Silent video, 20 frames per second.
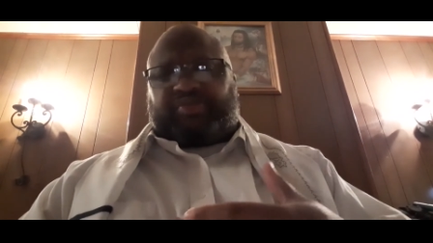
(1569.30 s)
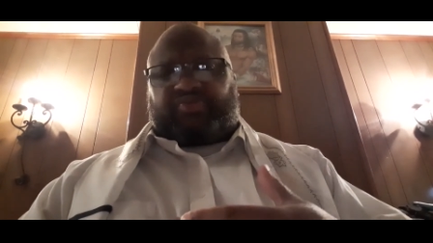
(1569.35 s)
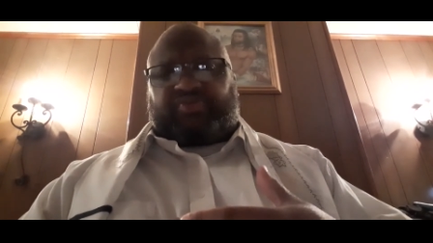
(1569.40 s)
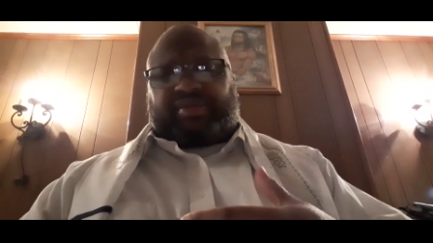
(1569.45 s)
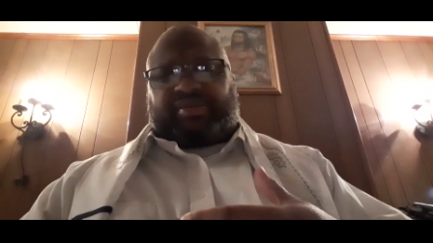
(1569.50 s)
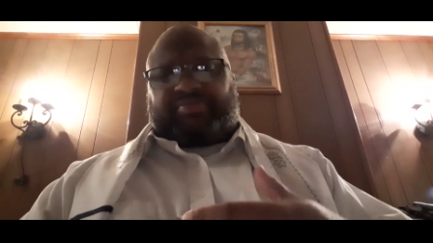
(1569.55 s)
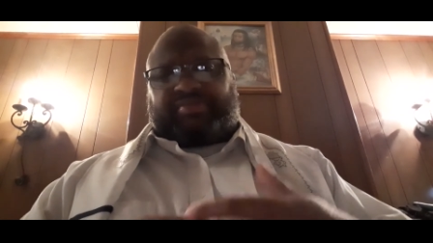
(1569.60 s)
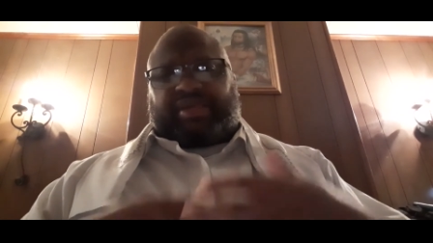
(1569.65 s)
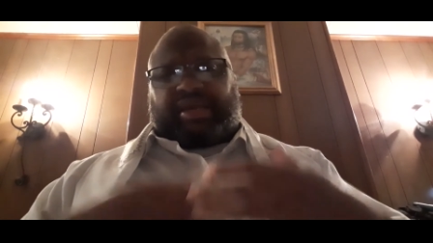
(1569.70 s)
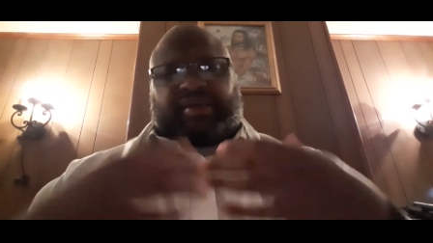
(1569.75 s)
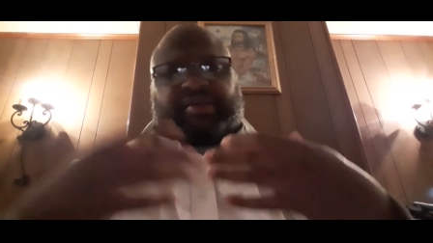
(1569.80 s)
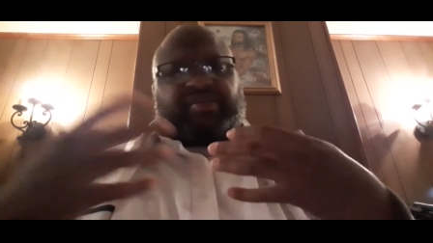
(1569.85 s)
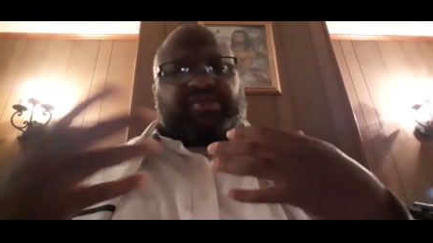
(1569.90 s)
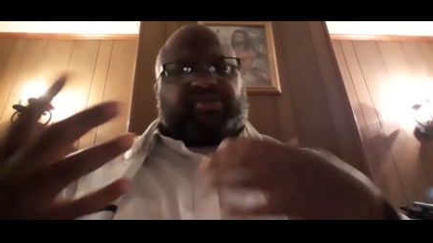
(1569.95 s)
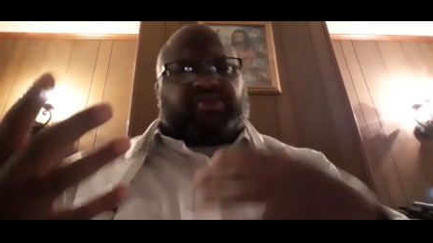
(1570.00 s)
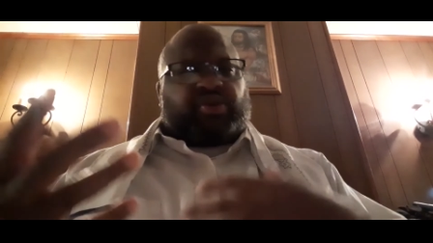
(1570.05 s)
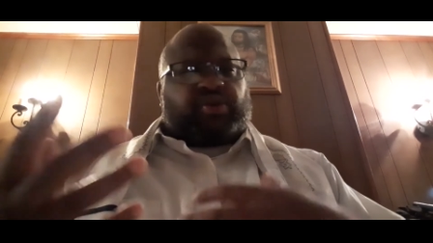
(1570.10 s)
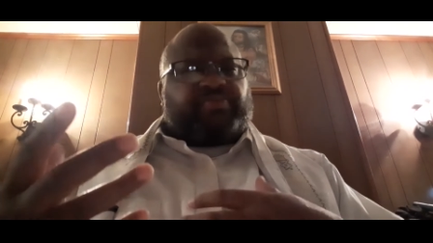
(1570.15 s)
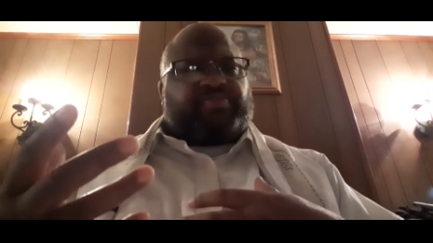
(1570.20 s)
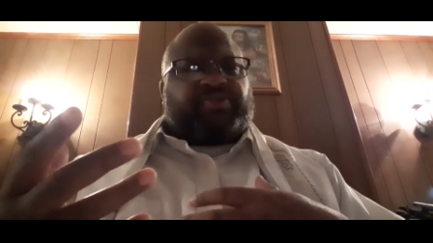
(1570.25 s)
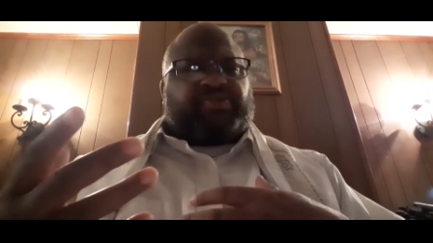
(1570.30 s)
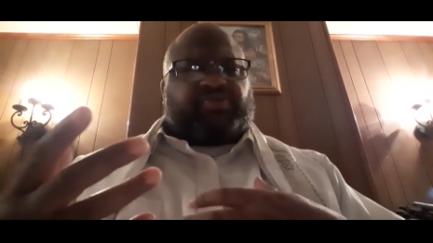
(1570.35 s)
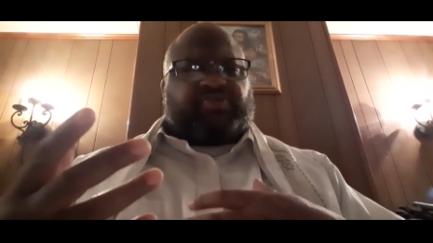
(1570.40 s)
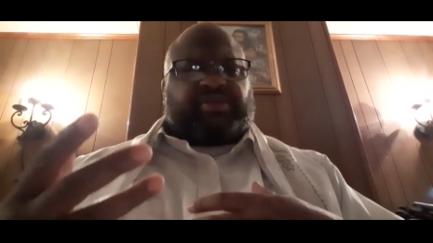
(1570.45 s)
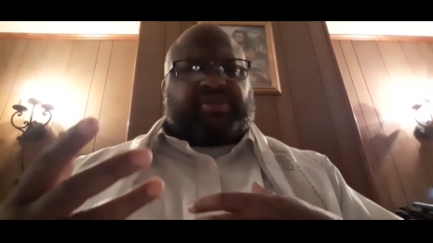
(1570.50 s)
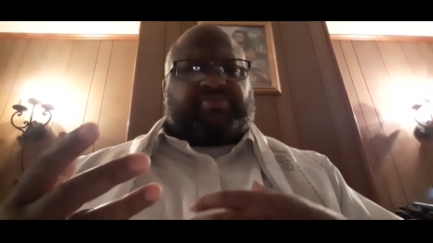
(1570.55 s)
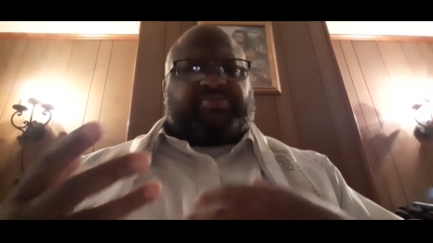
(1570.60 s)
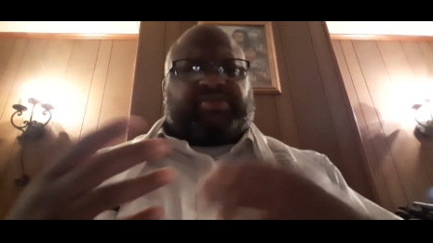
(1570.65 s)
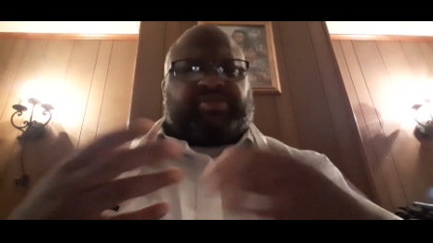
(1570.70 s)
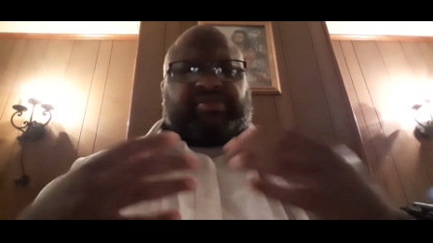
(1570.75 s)
dreams, I can interpret
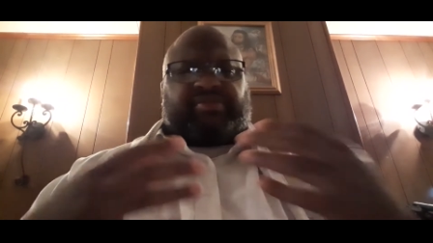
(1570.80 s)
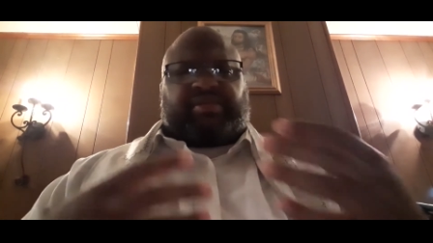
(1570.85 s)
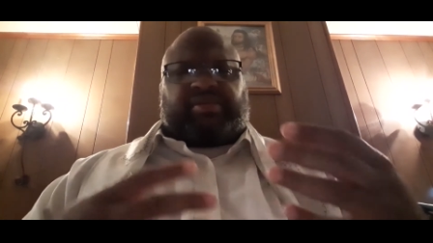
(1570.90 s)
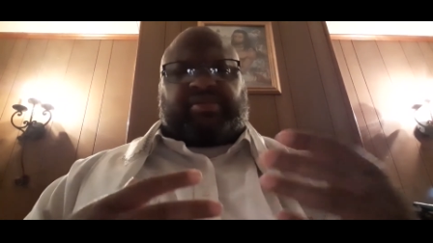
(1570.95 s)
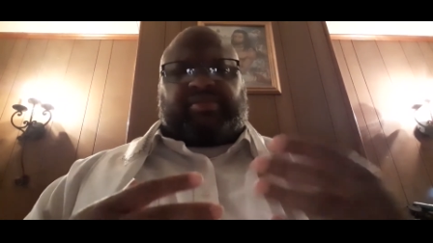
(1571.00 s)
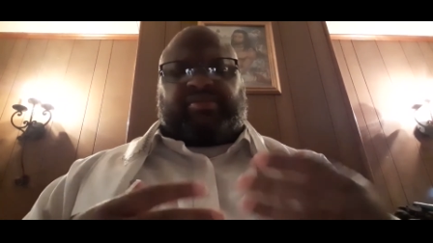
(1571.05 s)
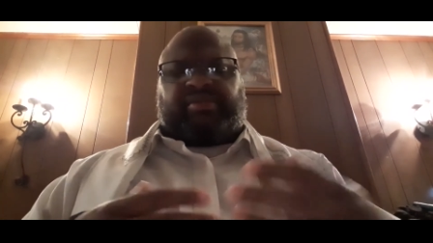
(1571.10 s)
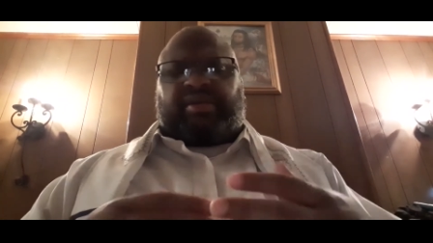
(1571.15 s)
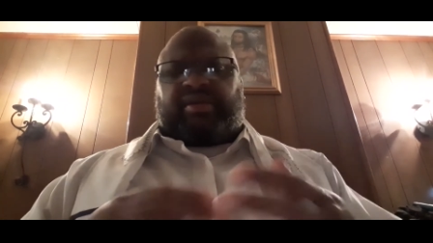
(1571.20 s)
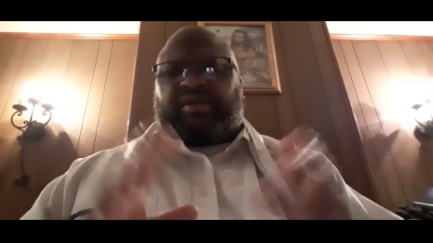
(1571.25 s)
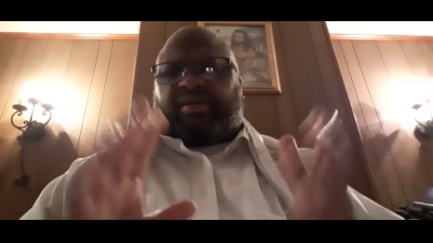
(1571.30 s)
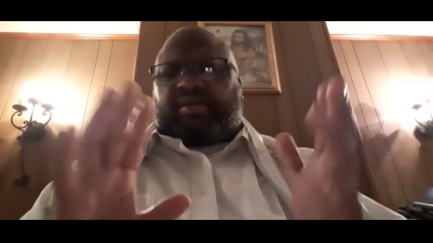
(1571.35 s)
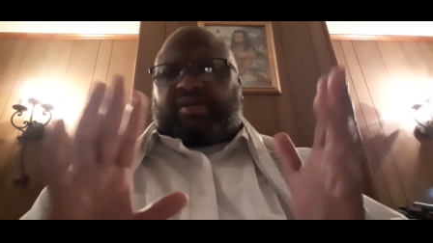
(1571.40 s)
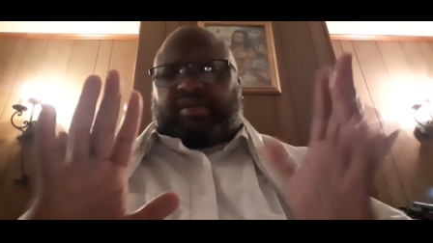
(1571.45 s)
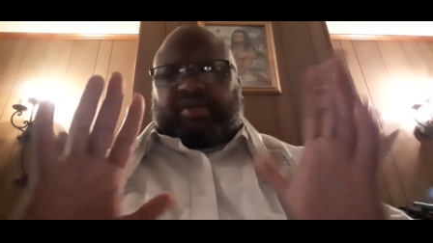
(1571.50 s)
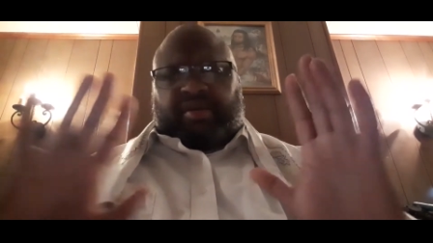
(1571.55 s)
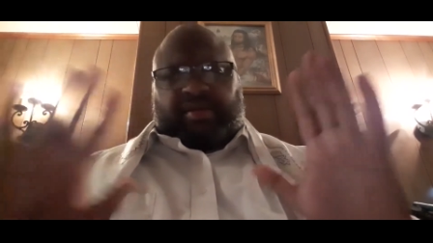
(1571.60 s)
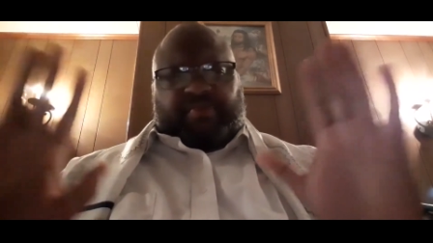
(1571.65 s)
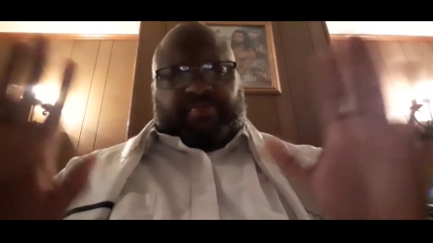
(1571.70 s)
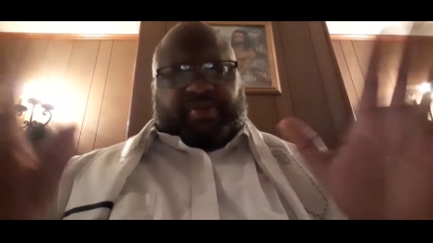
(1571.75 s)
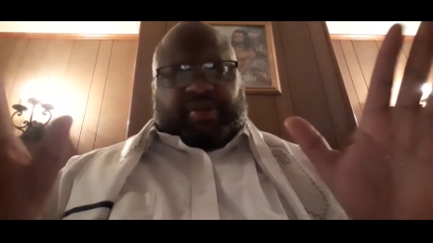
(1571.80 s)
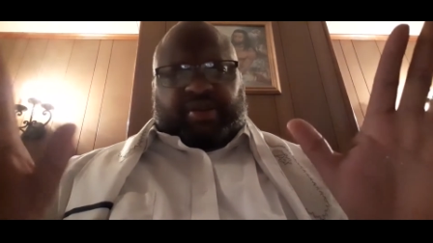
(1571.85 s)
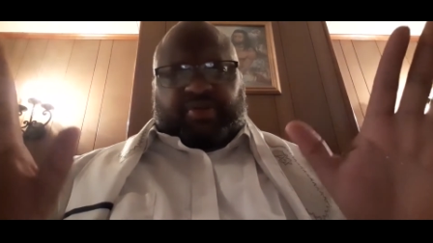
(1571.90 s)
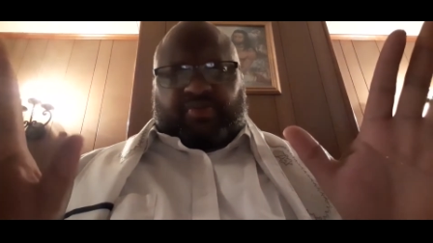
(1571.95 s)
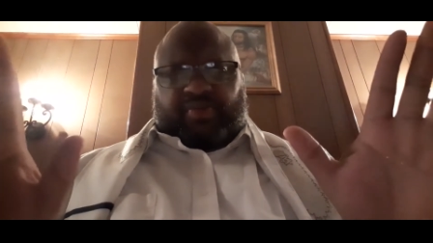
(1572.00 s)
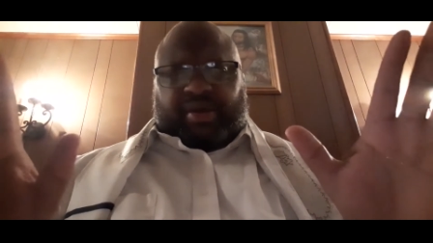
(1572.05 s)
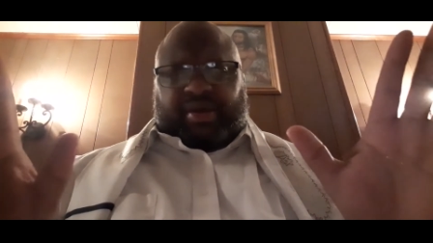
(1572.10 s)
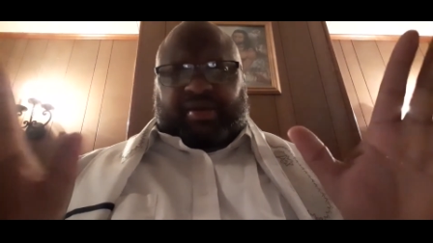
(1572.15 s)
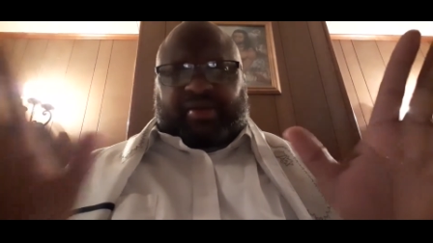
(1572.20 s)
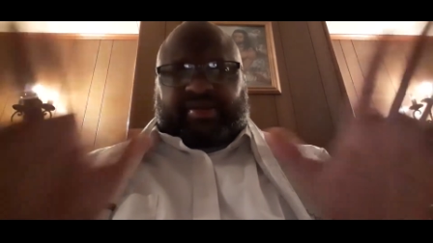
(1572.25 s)
dreams and things. But
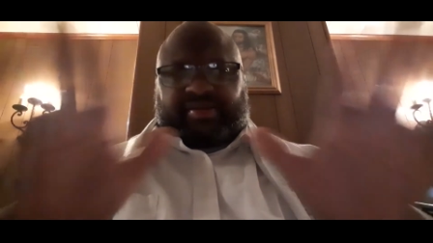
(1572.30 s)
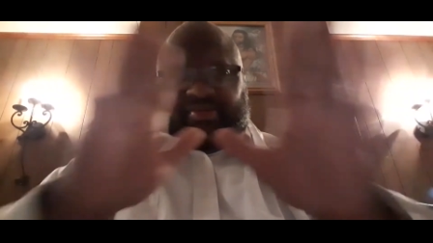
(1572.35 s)
anyway,